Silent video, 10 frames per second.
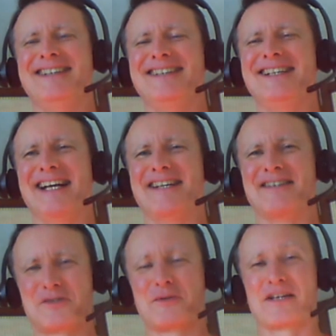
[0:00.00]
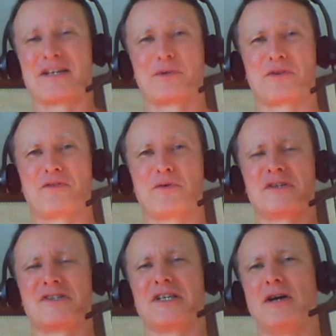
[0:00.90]
And so that's what they're
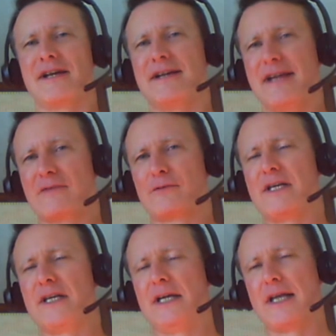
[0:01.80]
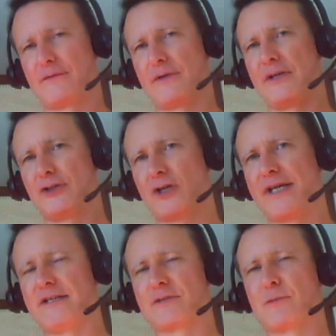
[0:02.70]
focusing on. And every
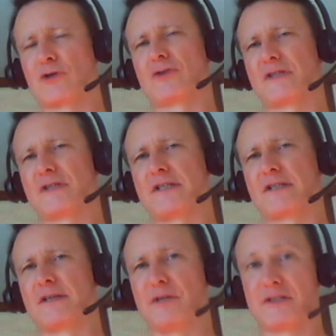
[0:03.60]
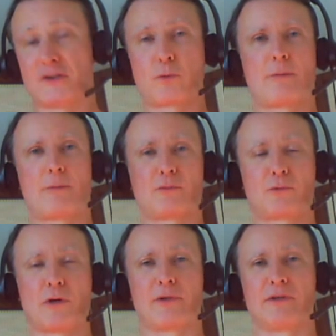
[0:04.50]
Chinese martial system that's
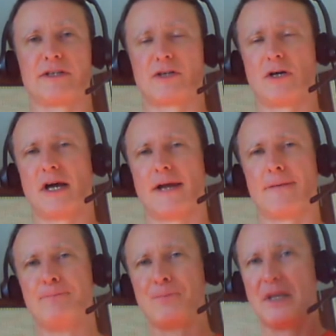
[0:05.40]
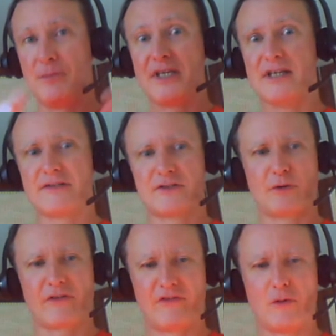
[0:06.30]
properly taught begins
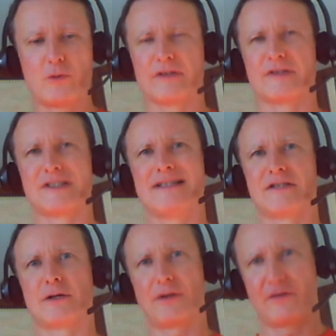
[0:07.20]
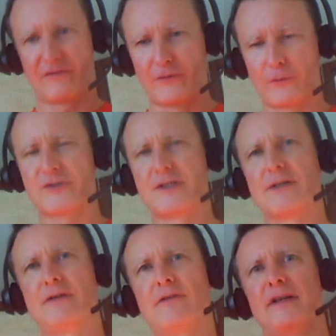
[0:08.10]
with focus in this area. First,
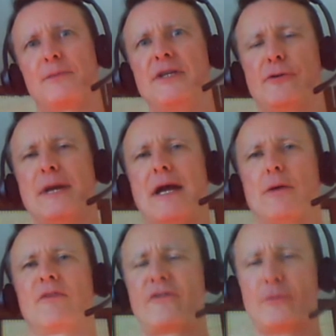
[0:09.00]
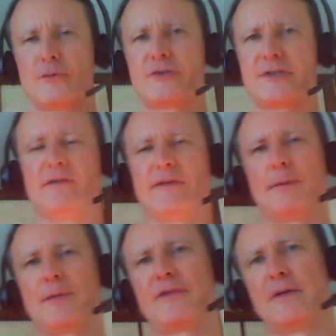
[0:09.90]
develop the inner power. First,
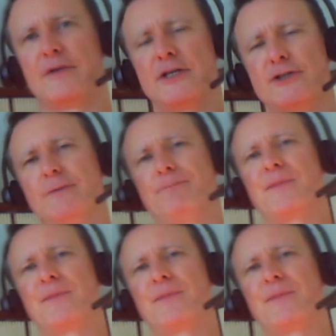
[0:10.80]
develop the foundation.